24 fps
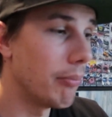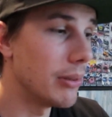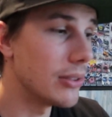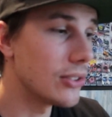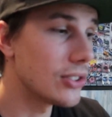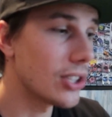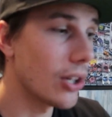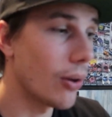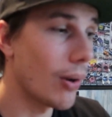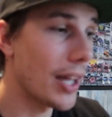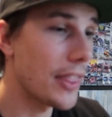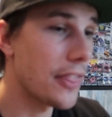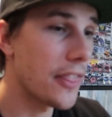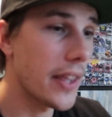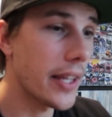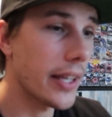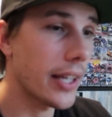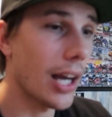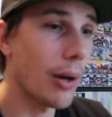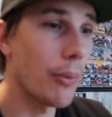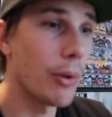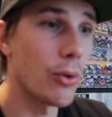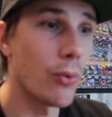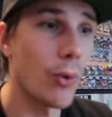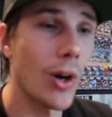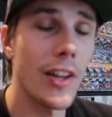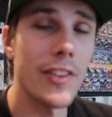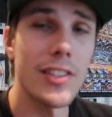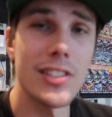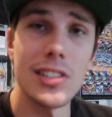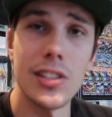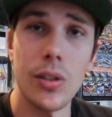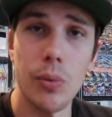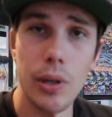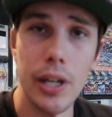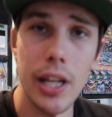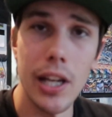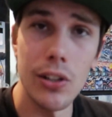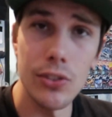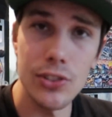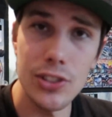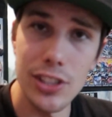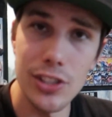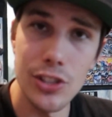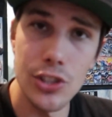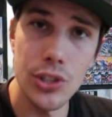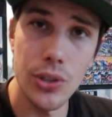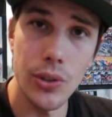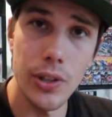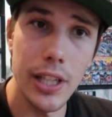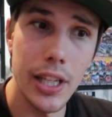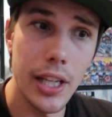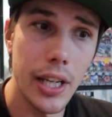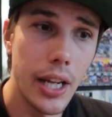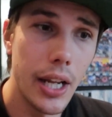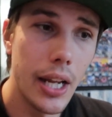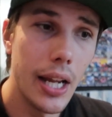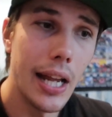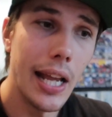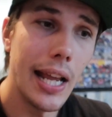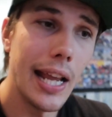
so I think I would rather someone else enjoy it.